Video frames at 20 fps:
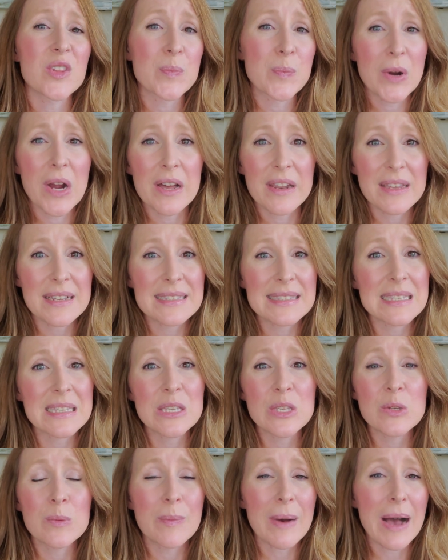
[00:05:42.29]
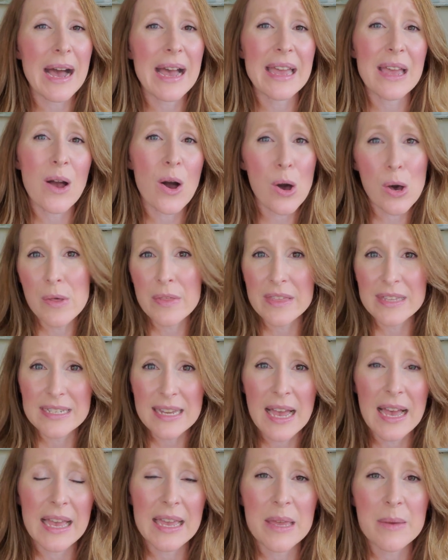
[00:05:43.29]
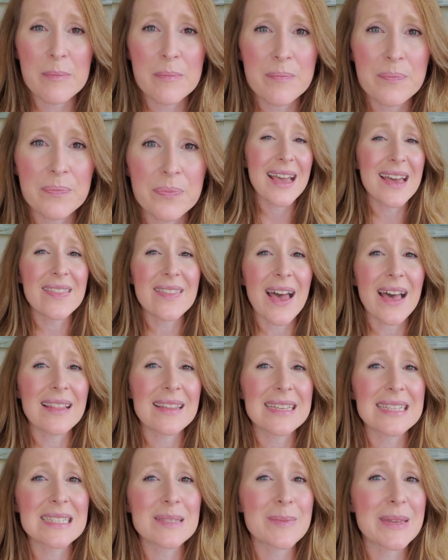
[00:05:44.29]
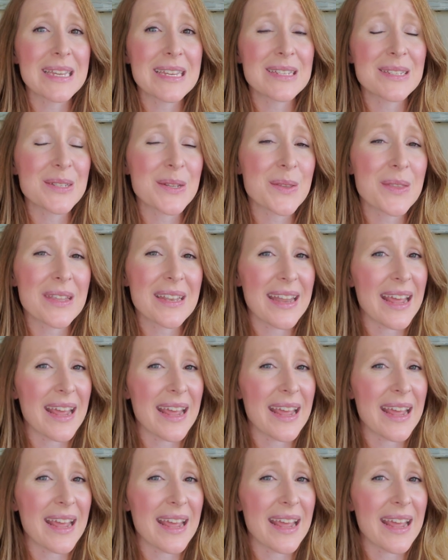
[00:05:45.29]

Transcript: the products that you buy all the time. And that leads me into the